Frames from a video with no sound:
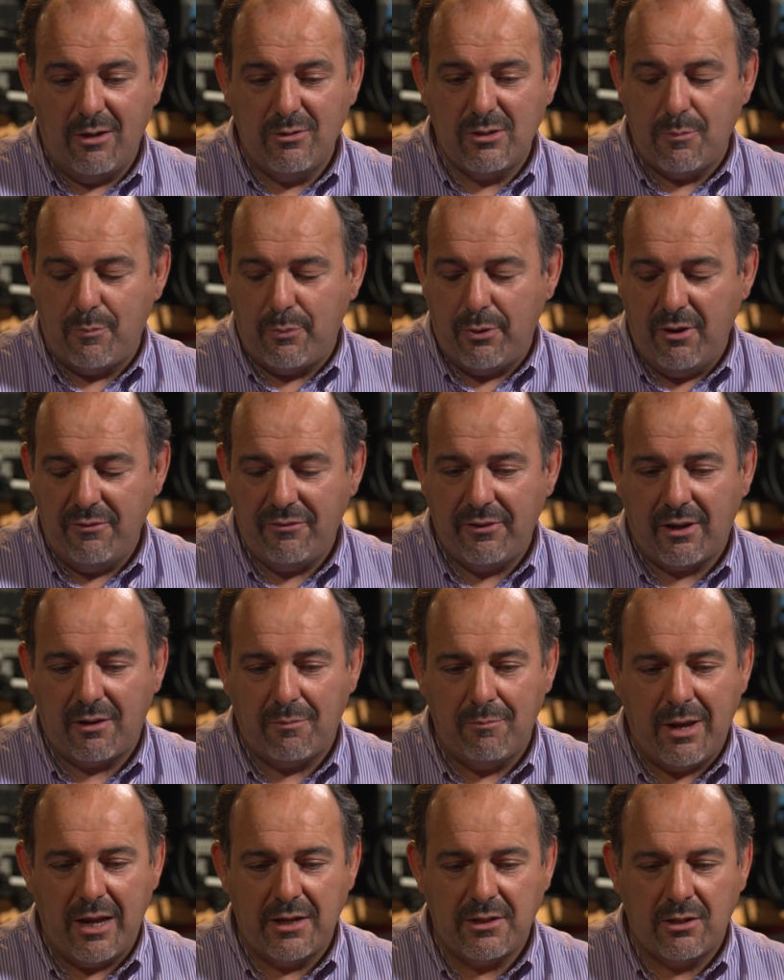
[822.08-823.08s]
was a perfect
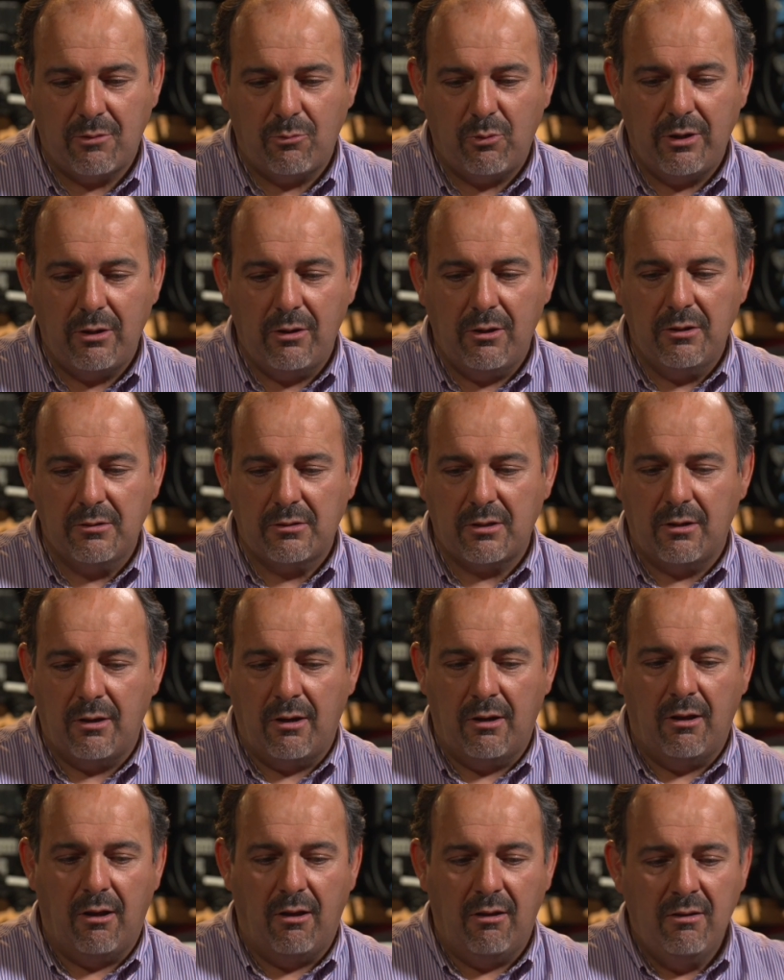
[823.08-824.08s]
match, and we learnt a
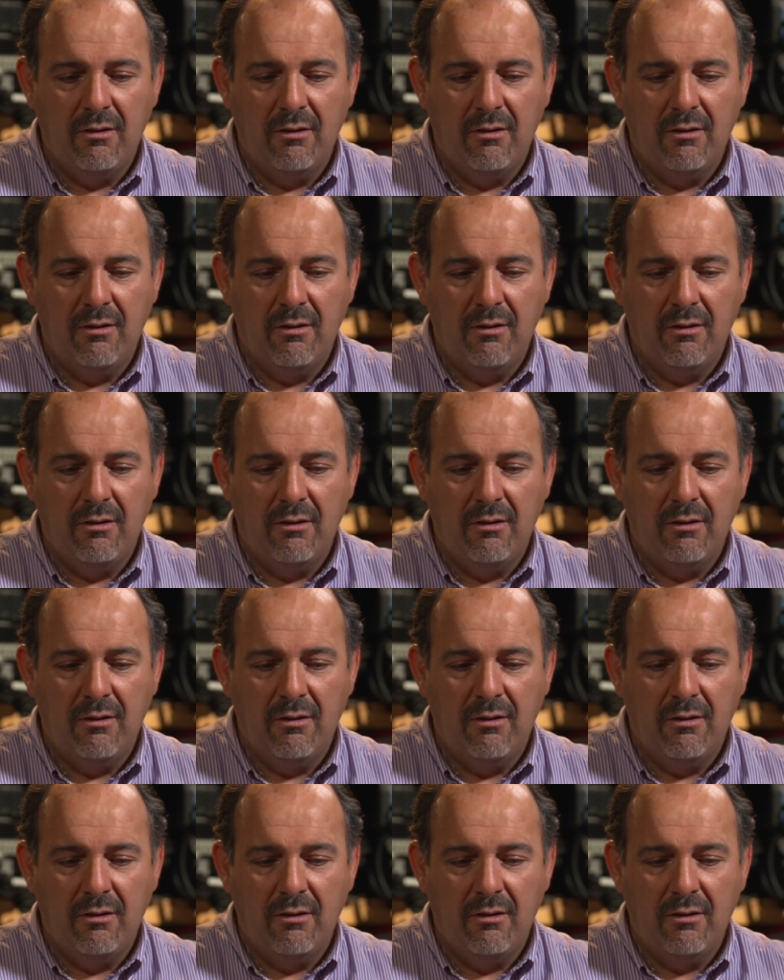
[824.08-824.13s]
lot